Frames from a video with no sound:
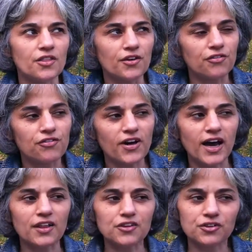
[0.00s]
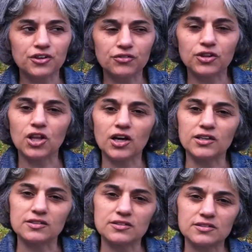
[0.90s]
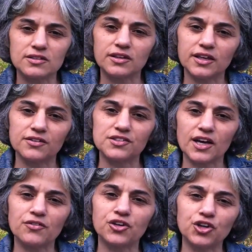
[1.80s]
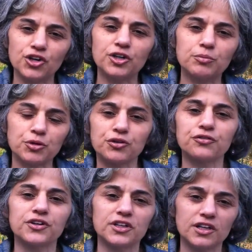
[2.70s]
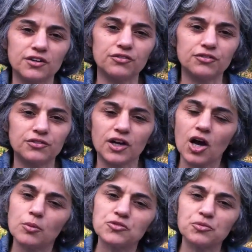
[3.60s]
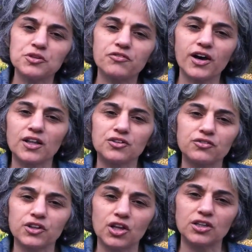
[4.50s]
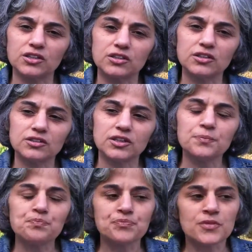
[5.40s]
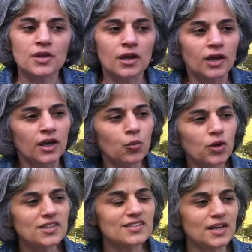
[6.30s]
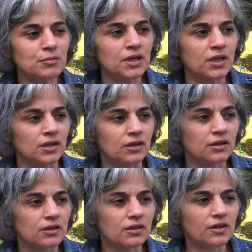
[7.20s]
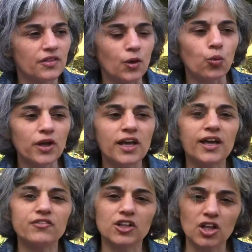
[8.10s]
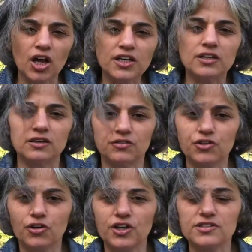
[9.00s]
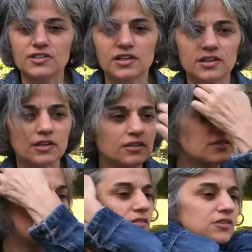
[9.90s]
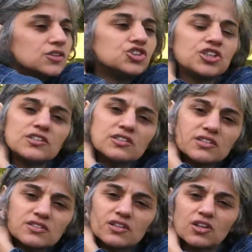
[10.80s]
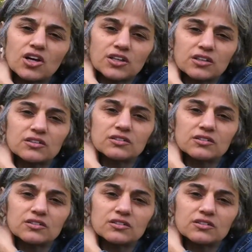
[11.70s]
the Father of lights gives every good and perfect gift. It comes from the Father of light. And what does that mean? That we have the light of Christ in us. Jesus is the light.